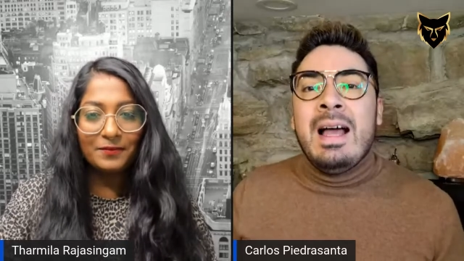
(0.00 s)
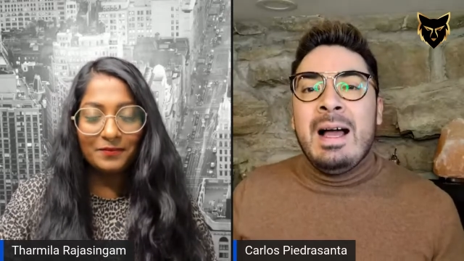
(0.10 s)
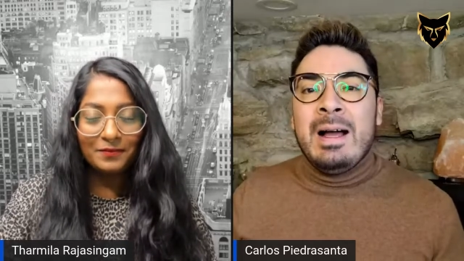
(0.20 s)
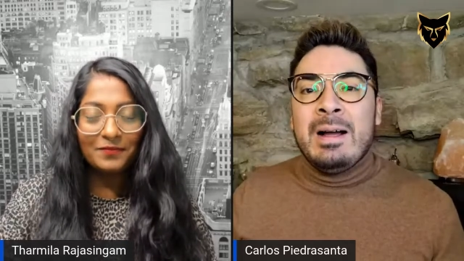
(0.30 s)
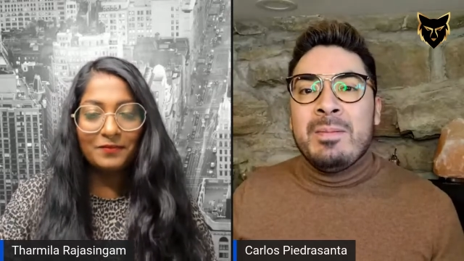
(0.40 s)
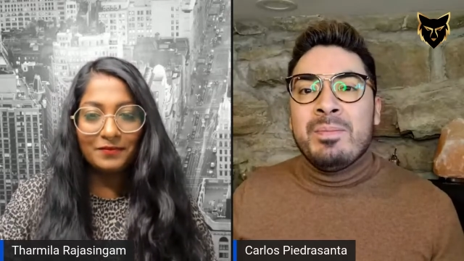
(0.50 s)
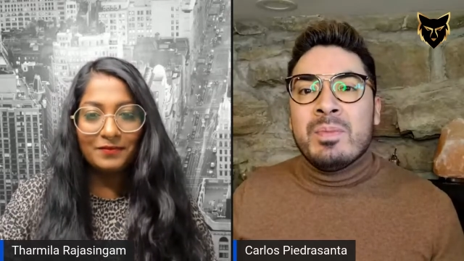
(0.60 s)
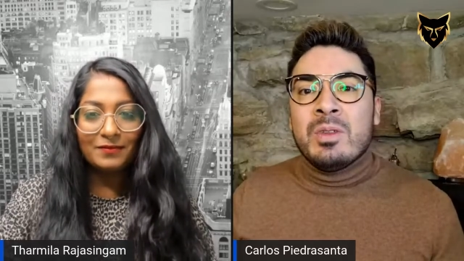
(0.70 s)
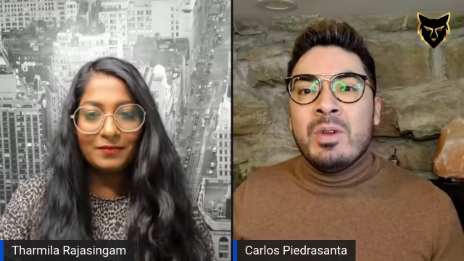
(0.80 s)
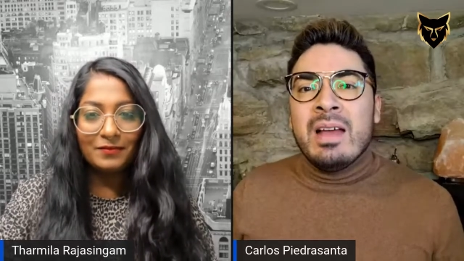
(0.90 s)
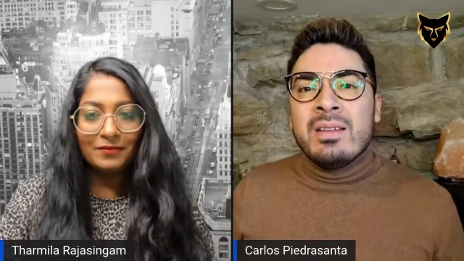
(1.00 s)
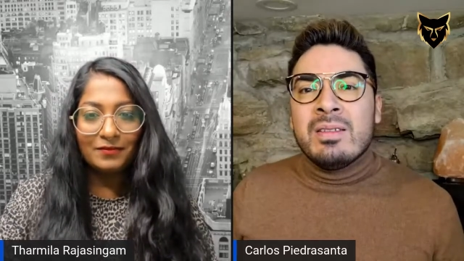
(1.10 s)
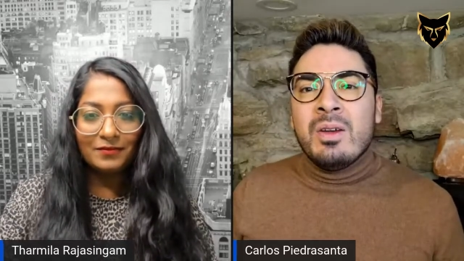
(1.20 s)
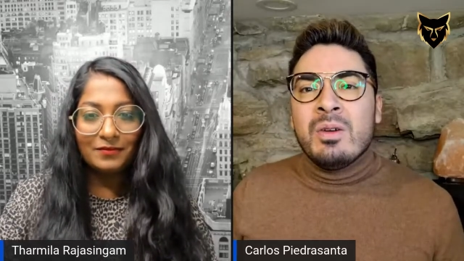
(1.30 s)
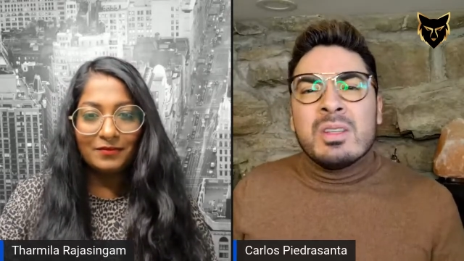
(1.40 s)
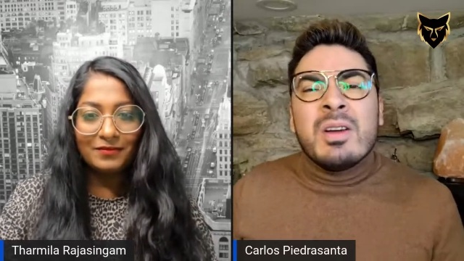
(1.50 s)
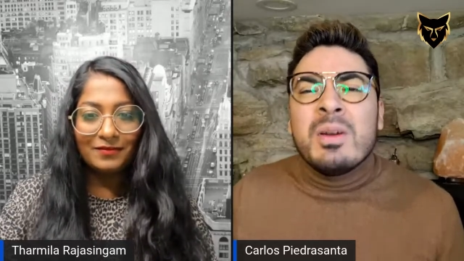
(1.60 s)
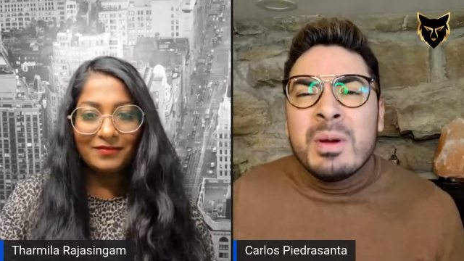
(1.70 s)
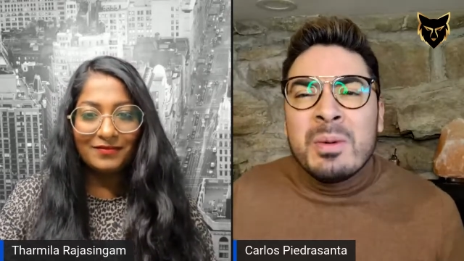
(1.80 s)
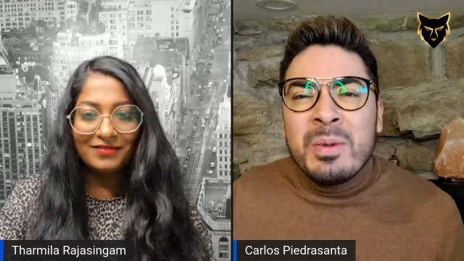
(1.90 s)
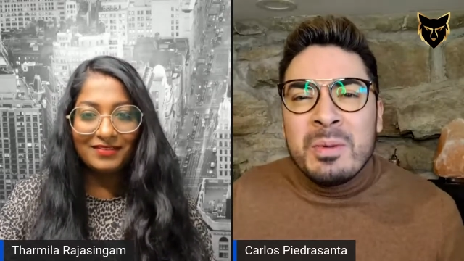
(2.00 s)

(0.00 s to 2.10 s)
Speaker 1: Um, so yeah, so sorry, what, what